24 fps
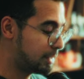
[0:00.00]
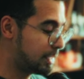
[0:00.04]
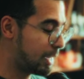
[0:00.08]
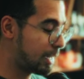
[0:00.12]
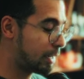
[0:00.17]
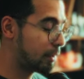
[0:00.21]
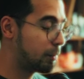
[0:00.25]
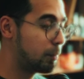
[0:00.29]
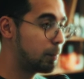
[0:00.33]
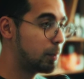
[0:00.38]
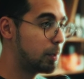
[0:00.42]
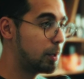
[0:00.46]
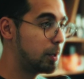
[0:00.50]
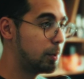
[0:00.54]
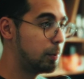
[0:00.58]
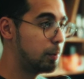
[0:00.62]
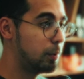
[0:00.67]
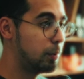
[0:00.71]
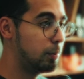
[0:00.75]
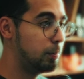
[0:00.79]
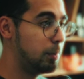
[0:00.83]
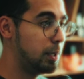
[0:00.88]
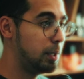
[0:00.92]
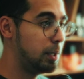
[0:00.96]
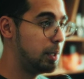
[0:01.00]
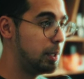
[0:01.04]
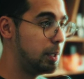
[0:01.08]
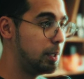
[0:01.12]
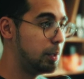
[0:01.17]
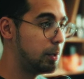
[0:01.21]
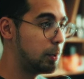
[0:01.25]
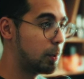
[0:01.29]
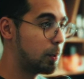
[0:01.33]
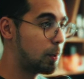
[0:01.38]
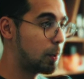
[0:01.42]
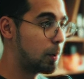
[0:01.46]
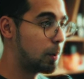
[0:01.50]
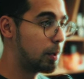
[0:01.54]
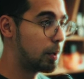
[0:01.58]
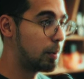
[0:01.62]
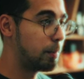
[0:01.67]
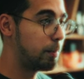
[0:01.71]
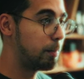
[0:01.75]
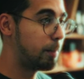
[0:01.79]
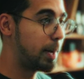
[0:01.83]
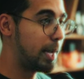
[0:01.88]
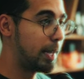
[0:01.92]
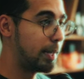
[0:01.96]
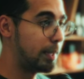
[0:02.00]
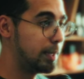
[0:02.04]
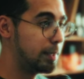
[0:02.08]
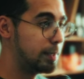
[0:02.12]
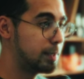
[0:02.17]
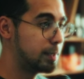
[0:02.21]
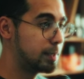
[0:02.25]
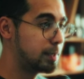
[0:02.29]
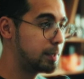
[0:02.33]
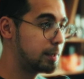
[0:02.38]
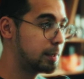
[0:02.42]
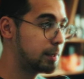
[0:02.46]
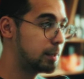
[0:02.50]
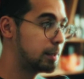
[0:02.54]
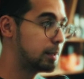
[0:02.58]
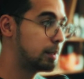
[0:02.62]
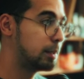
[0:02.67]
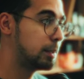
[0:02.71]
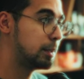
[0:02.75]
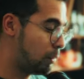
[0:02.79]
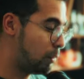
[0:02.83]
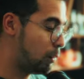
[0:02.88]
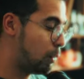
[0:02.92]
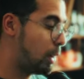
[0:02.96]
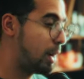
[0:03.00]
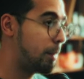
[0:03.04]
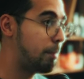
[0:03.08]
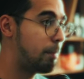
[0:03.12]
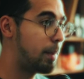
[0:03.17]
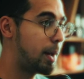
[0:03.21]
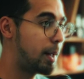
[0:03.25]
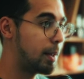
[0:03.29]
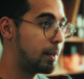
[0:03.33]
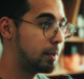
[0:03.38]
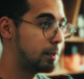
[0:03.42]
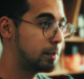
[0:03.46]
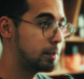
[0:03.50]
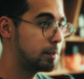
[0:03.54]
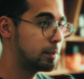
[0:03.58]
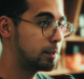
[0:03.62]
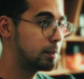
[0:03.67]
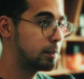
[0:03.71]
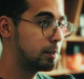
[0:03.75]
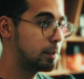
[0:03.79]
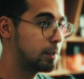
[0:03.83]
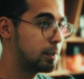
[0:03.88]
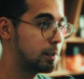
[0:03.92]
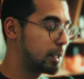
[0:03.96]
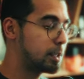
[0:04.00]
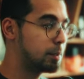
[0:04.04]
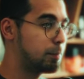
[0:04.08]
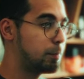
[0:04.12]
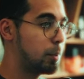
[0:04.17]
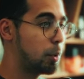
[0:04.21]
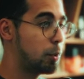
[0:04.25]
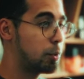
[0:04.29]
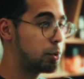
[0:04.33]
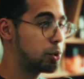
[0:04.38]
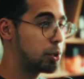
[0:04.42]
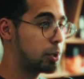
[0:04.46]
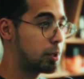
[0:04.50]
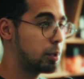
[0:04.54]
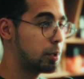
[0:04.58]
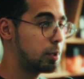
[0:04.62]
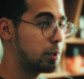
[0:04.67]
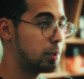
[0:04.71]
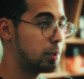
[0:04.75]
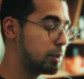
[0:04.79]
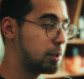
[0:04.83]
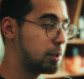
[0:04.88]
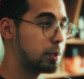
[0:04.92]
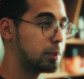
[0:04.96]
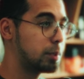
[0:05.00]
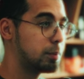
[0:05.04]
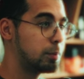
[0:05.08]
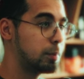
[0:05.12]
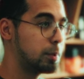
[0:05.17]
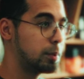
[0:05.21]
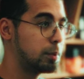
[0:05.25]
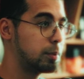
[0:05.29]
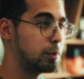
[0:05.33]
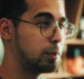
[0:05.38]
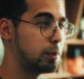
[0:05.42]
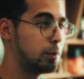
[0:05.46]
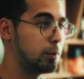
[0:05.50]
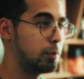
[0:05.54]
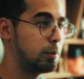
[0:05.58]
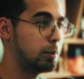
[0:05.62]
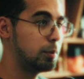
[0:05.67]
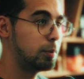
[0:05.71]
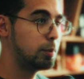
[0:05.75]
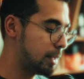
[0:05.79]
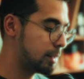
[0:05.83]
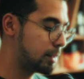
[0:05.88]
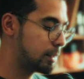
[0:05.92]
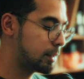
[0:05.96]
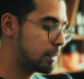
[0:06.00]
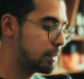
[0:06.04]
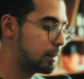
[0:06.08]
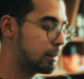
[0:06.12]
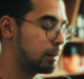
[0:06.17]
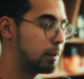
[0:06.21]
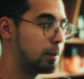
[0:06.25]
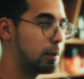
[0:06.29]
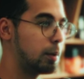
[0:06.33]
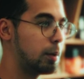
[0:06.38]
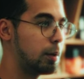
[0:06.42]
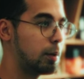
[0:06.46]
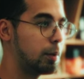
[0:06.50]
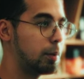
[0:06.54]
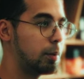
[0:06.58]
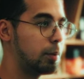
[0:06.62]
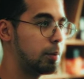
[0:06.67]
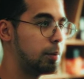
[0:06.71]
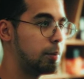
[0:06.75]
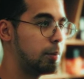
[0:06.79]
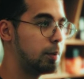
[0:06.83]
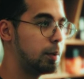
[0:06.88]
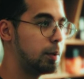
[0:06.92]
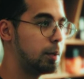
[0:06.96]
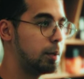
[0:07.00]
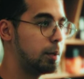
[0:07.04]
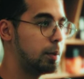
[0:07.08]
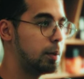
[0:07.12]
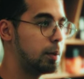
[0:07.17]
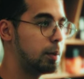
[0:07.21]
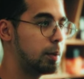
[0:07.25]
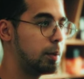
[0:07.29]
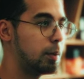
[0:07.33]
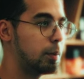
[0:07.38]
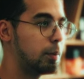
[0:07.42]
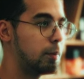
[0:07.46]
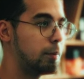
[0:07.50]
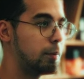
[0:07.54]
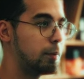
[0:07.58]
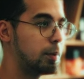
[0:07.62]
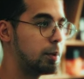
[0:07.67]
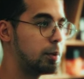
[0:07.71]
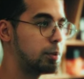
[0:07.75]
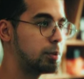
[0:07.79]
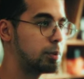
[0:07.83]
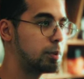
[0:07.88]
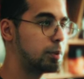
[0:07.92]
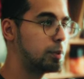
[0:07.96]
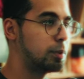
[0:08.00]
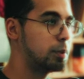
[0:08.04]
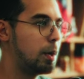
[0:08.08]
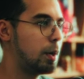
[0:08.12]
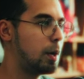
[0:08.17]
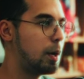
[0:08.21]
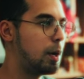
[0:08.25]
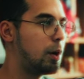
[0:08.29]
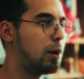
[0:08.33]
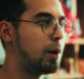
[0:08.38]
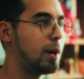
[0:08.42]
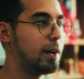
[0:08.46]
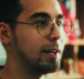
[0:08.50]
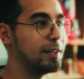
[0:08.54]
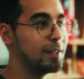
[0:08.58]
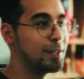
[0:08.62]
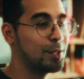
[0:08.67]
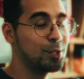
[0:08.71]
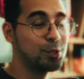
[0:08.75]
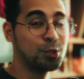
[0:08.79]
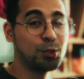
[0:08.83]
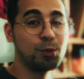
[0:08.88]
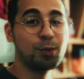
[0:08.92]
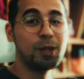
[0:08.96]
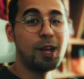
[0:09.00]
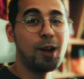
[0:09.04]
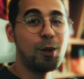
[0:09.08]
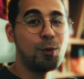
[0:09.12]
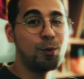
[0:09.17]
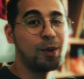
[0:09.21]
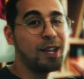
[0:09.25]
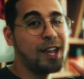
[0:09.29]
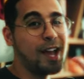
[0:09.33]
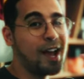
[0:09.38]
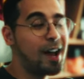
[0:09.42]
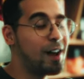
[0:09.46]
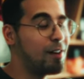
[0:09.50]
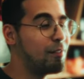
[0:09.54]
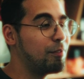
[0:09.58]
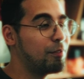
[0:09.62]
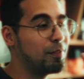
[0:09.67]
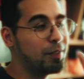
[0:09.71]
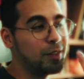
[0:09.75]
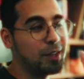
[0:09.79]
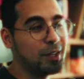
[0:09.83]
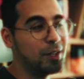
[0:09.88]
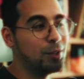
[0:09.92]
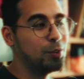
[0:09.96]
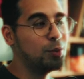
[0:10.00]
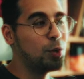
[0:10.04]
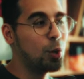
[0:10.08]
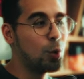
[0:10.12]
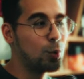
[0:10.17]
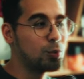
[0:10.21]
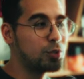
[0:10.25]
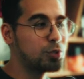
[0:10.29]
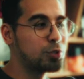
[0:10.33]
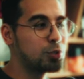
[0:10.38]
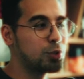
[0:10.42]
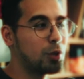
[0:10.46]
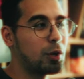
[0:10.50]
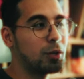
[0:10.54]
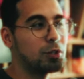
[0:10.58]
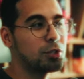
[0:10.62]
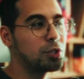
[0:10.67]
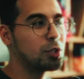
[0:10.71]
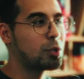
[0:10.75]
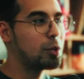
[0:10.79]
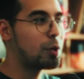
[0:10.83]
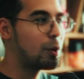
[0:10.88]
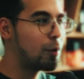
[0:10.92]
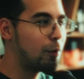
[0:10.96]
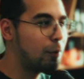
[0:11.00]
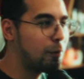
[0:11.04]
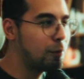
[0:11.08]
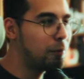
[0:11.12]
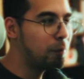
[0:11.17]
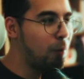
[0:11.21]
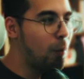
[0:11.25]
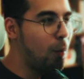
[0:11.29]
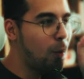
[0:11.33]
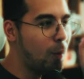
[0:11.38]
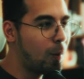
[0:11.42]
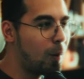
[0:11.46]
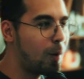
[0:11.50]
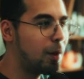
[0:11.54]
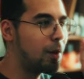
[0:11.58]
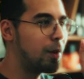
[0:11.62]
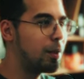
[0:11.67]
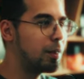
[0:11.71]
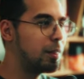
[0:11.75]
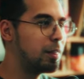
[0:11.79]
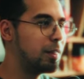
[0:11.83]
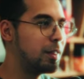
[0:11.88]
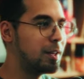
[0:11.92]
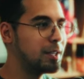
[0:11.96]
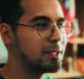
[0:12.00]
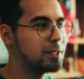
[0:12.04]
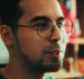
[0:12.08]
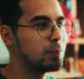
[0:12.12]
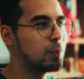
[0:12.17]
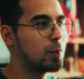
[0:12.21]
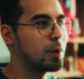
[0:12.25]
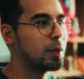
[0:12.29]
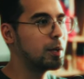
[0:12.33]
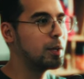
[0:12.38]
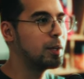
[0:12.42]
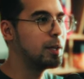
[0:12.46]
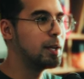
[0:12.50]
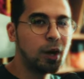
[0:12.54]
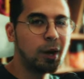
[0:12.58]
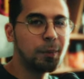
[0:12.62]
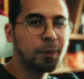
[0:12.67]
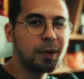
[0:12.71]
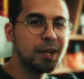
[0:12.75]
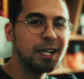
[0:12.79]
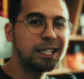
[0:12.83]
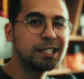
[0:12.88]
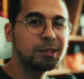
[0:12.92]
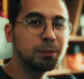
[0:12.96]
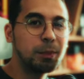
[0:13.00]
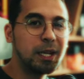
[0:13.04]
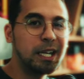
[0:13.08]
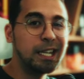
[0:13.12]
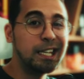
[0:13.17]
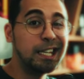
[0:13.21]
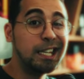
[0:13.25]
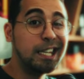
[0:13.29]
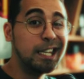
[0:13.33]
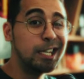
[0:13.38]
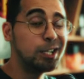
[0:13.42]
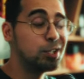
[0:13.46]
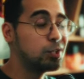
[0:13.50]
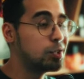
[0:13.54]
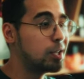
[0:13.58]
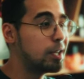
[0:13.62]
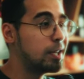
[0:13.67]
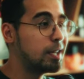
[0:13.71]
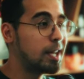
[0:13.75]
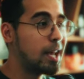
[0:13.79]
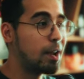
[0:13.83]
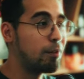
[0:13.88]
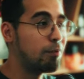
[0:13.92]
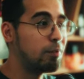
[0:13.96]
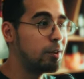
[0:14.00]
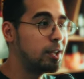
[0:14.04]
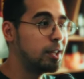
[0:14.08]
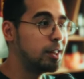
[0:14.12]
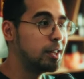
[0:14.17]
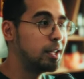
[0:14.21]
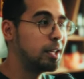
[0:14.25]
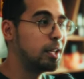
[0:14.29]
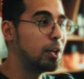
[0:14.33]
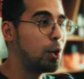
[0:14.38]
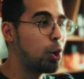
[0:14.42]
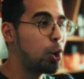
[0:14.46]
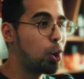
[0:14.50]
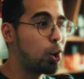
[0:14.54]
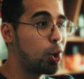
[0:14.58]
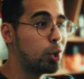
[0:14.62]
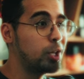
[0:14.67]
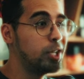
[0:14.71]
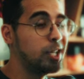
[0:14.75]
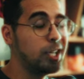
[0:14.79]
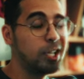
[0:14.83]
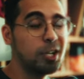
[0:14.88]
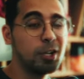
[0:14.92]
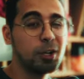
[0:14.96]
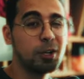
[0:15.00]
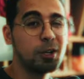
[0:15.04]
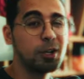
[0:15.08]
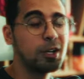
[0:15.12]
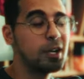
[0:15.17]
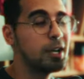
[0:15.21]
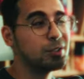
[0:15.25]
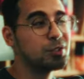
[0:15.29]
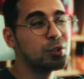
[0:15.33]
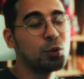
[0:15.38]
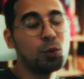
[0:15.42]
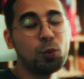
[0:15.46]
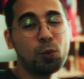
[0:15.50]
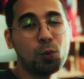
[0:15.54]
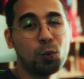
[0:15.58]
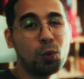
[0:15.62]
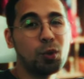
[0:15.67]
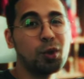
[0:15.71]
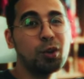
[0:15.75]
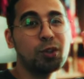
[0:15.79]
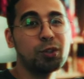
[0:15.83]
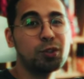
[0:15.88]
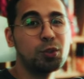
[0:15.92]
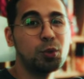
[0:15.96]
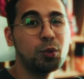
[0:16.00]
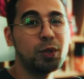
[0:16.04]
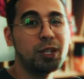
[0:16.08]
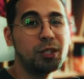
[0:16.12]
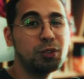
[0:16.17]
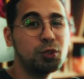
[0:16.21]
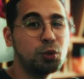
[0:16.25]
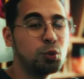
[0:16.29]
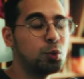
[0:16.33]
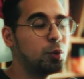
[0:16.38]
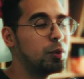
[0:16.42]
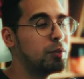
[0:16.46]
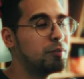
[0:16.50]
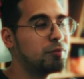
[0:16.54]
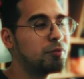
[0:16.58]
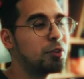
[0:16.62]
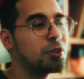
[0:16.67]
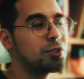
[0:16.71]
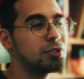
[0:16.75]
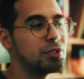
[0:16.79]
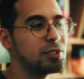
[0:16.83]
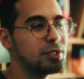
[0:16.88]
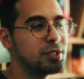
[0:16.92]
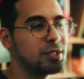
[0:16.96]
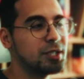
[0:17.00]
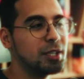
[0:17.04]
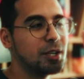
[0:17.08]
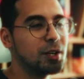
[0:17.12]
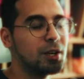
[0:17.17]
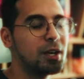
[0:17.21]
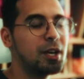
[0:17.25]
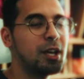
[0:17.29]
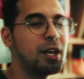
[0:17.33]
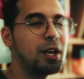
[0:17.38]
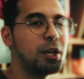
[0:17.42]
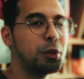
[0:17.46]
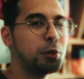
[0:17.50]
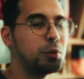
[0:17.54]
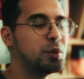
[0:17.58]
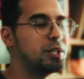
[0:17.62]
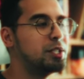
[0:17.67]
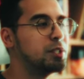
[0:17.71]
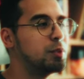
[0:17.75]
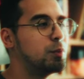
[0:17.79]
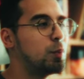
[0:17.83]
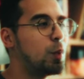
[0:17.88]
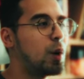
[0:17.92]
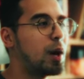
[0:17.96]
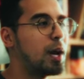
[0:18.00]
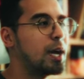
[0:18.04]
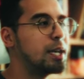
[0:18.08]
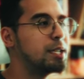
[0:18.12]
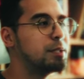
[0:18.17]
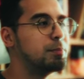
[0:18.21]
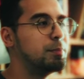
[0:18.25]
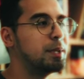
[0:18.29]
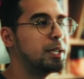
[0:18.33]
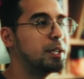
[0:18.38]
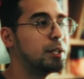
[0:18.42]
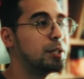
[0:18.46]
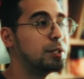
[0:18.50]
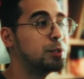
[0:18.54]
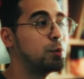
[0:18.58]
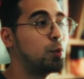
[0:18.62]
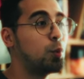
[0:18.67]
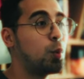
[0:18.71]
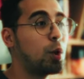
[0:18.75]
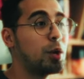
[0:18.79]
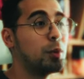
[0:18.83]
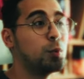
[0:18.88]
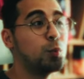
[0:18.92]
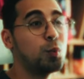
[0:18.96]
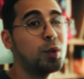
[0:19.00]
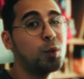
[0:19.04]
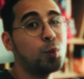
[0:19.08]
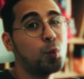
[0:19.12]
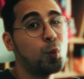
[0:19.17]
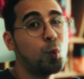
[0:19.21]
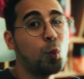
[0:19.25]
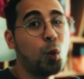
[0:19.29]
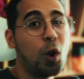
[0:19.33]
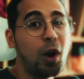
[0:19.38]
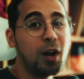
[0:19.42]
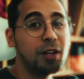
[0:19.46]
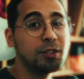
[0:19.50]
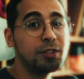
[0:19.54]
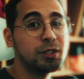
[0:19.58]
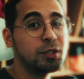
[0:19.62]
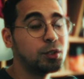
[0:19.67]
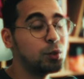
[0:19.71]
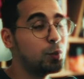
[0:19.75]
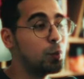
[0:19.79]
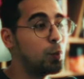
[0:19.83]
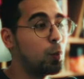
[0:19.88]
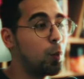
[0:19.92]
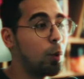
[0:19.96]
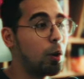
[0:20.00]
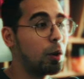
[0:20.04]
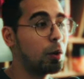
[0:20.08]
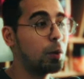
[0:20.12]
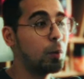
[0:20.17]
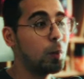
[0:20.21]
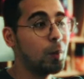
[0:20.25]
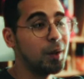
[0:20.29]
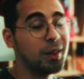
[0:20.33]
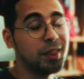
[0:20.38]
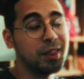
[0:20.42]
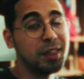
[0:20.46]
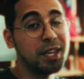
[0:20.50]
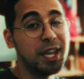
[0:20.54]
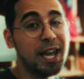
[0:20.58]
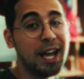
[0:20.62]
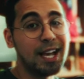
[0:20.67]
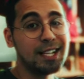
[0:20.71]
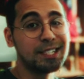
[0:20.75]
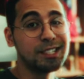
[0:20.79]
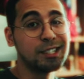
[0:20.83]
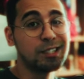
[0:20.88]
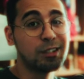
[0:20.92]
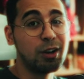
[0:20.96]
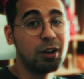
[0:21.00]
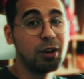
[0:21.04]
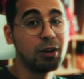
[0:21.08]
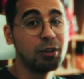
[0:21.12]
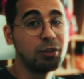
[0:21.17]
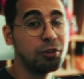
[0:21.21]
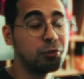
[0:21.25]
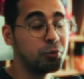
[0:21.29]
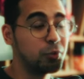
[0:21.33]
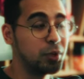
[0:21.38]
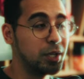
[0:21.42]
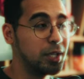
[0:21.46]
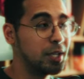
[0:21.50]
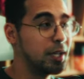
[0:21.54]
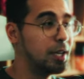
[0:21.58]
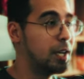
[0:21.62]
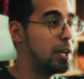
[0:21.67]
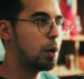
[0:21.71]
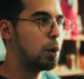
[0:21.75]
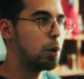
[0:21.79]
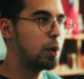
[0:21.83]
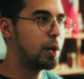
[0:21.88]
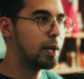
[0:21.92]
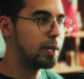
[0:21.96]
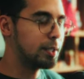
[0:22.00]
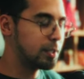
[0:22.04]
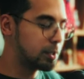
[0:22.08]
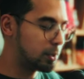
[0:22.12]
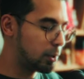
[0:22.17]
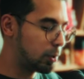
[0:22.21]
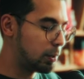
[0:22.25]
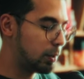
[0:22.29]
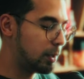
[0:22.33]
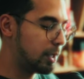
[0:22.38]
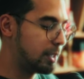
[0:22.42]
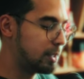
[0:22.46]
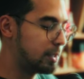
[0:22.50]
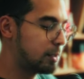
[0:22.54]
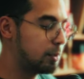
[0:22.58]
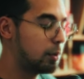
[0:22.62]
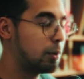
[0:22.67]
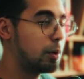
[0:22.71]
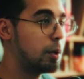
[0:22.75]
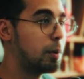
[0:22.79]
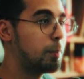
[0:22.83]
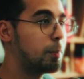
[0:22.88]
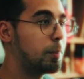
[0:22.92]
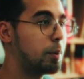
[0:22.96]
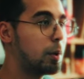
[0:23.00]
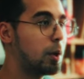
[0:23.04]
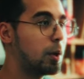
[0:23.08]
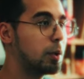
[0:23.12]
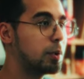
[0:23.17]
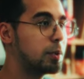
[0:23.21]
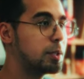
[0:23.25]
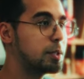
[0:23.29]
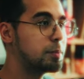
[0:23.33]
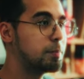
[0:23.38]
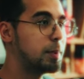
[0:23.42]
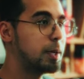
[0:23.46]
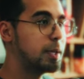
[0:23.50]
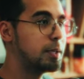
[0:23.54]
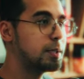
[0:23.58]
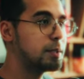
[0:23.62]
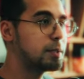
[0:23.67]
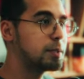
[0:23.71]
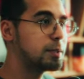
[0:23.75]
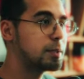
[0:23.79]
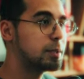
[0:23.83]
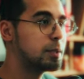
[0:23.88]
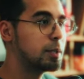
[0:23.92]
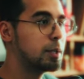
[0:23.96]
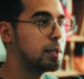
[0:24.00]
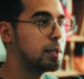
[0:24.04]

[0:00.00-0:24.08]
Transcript: Second one will be your balance, white balance, exposure, adjustments 2, S log 3 conversion. All right, so now we have the node structure for this one. I'm gonna explain each and everything on here. So we're doing two conversions here. The reason why is because one, we want to work with the S log 3. Okay, so let's look up color space